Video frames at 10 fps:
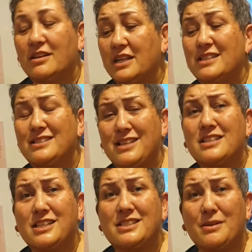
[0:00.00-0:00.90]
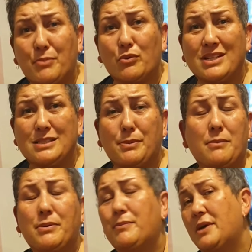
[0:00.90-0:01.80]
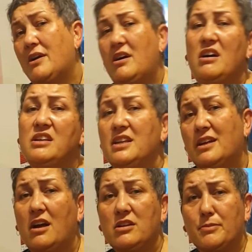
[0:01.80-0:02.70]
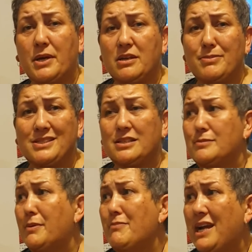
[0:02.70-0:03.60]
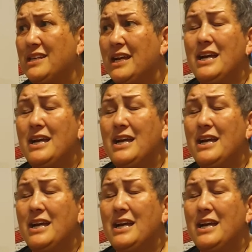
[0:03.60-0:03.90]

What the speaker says: Look, it's such a simple recipe, and people go, oh yeah, hokey pokey biscuits, but mate,